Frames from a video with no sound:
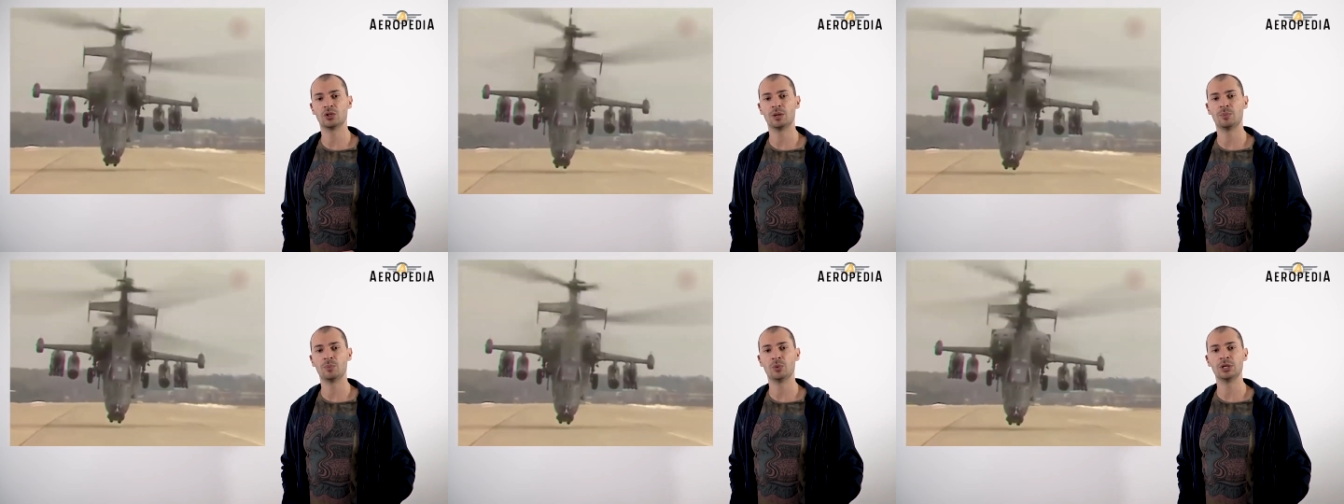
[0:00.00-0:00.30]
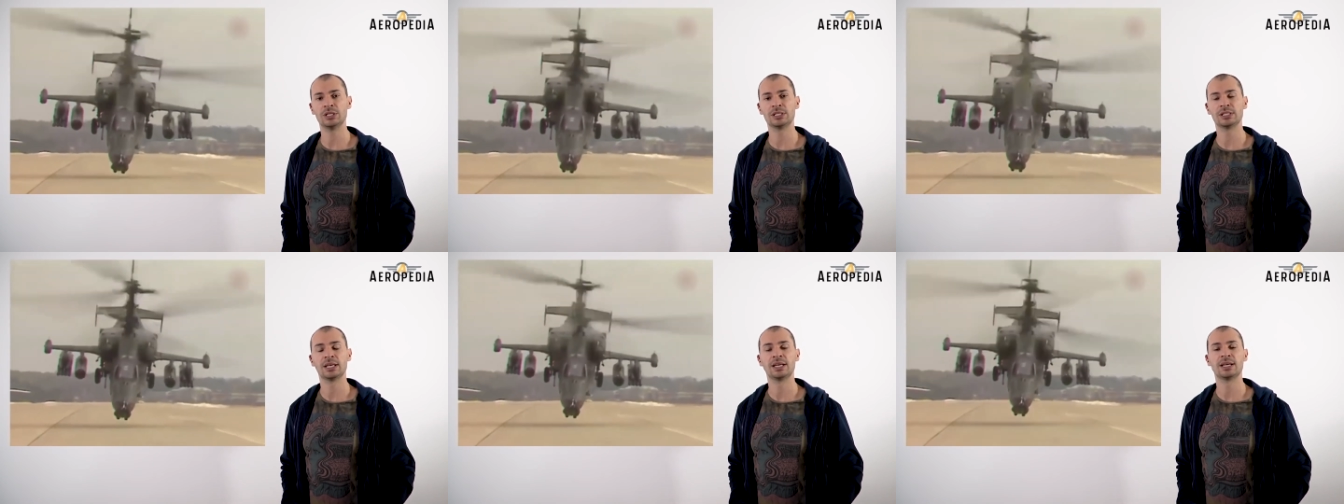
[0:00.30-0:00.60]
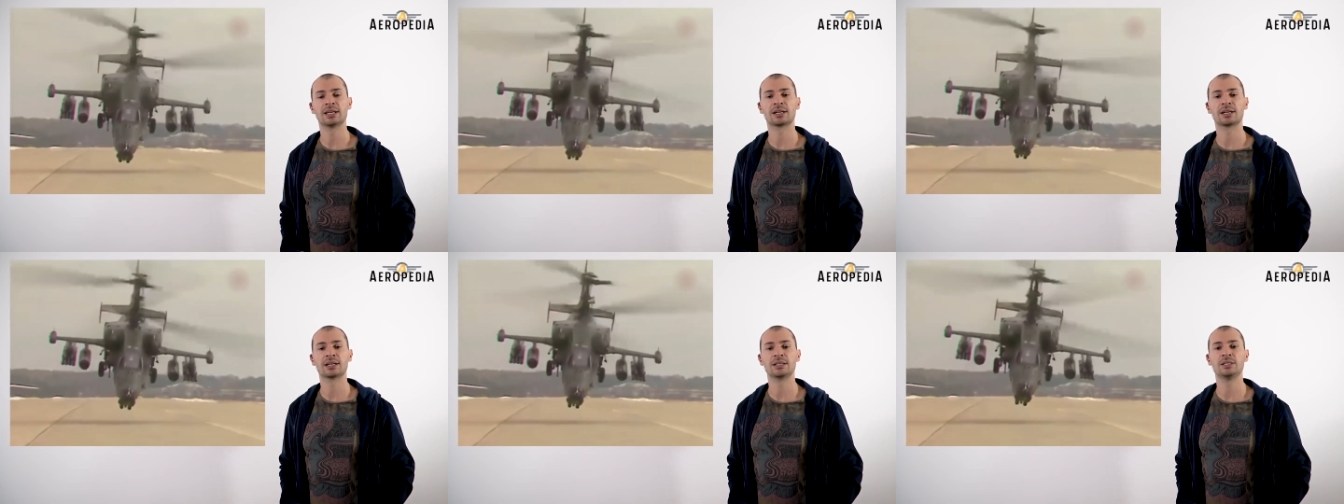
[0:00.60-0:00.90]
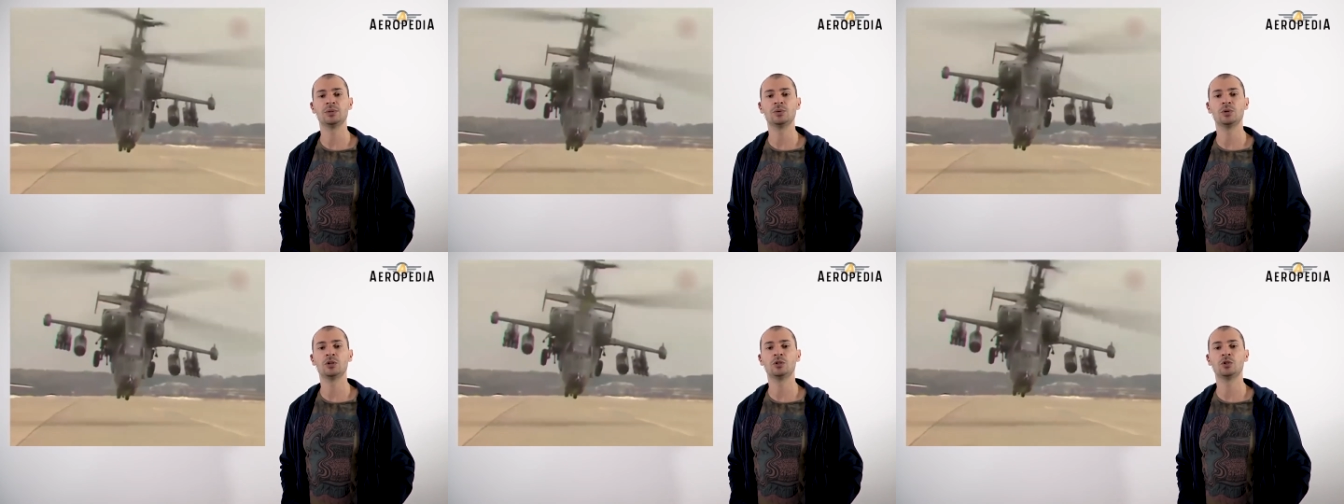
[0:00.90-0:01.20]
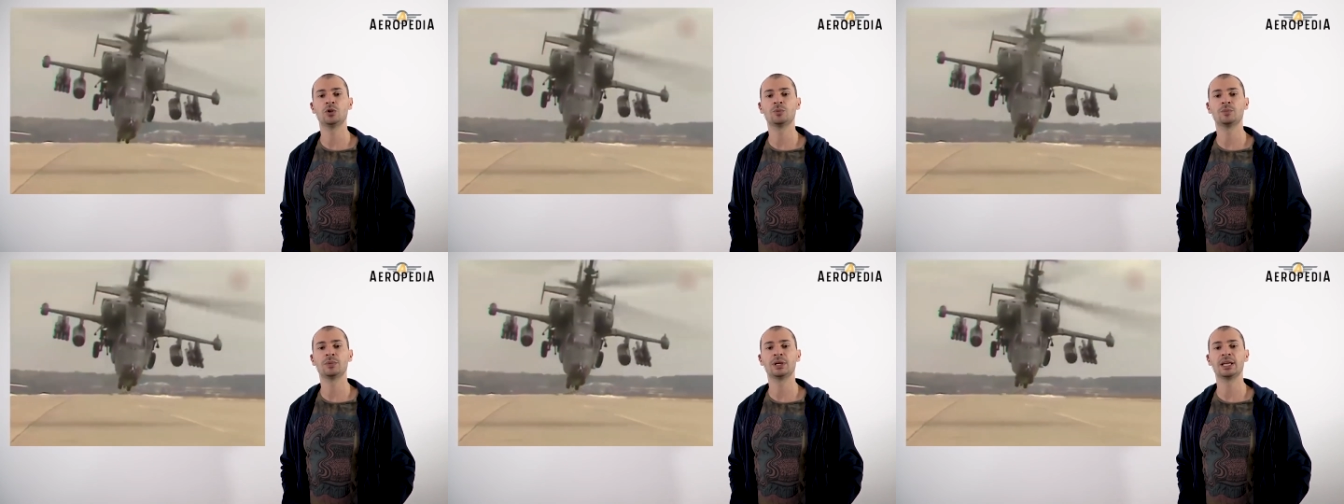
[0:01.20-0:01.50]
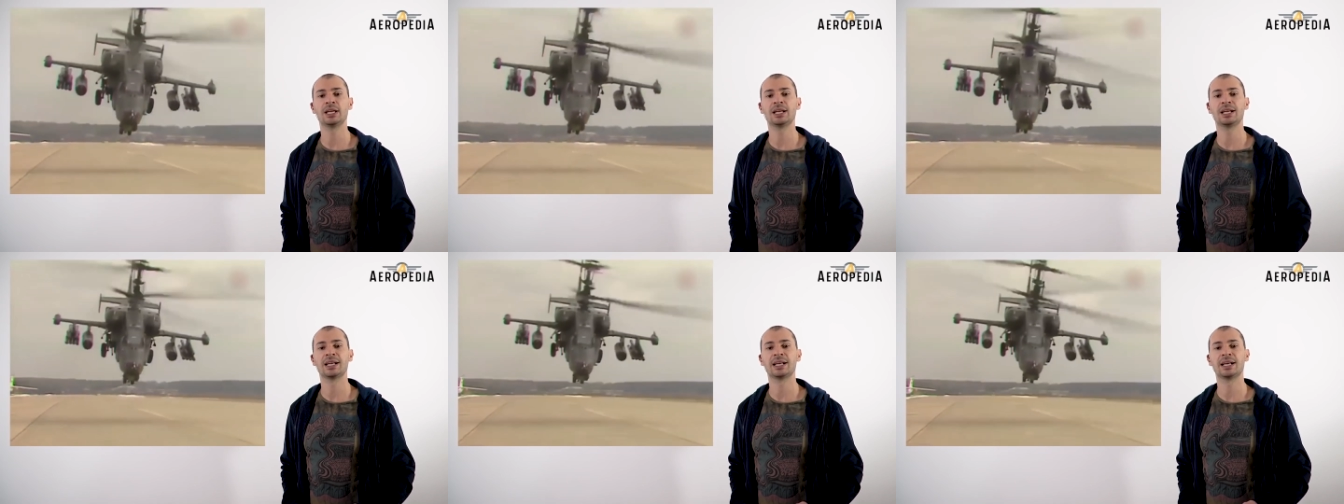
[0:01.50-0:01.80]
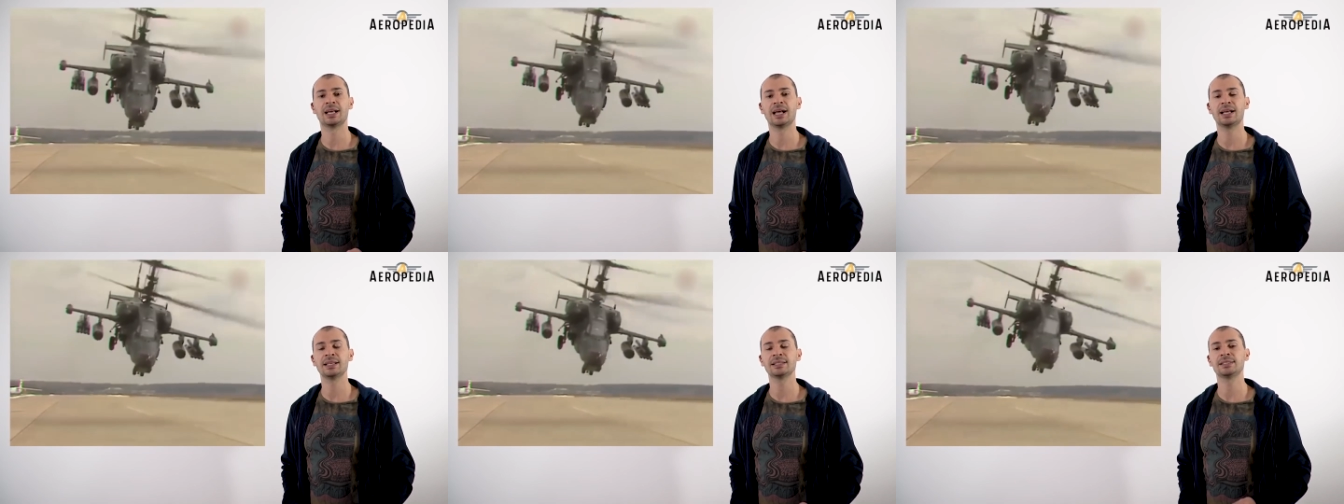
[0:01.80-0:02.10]
it received the name
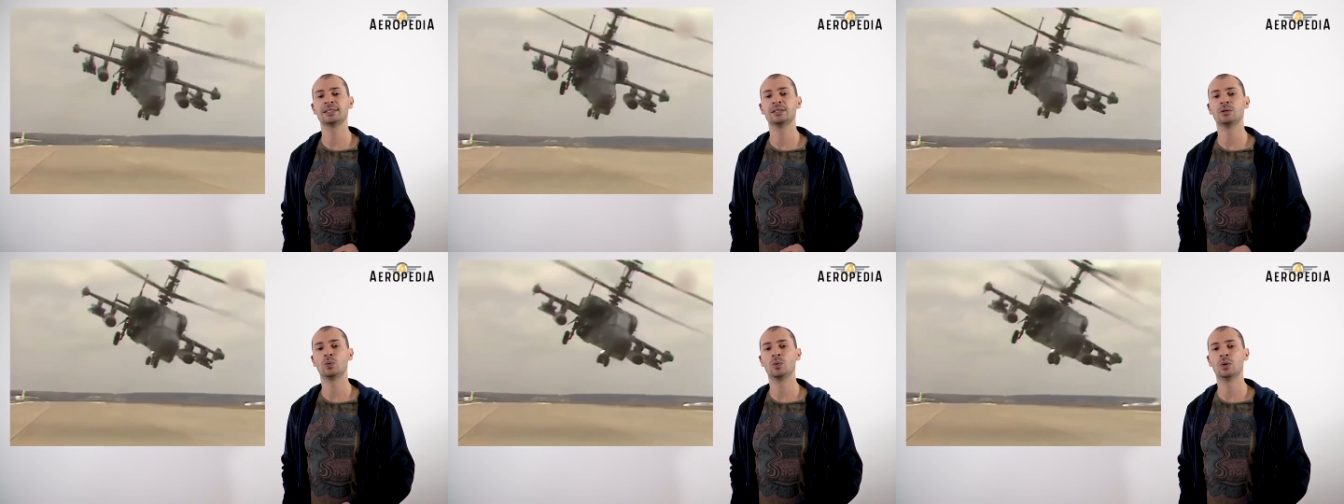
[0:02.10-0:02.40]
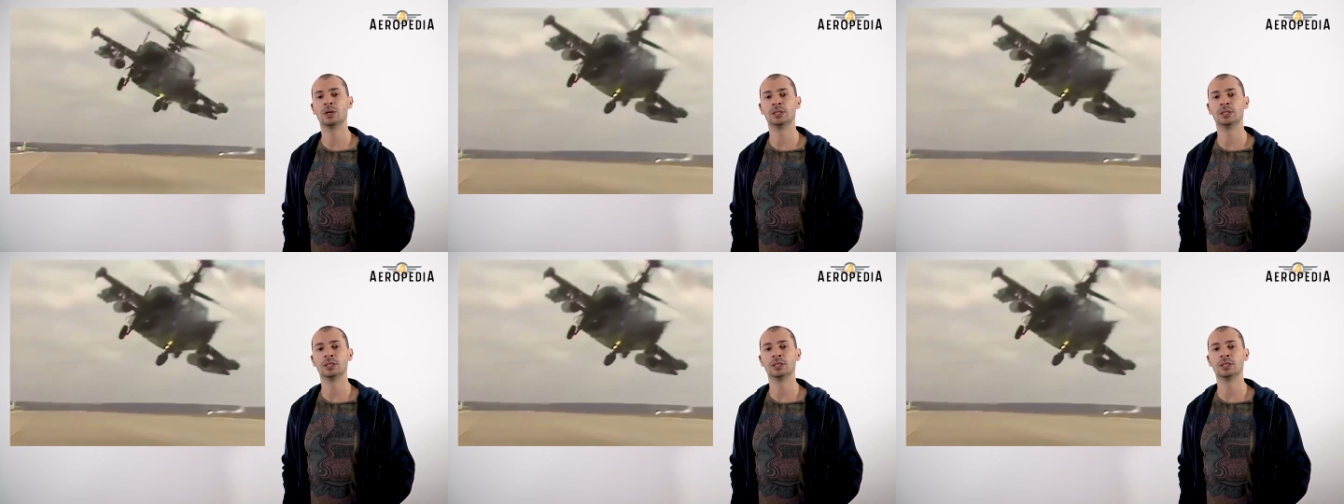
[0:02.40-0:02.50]
Ka-50.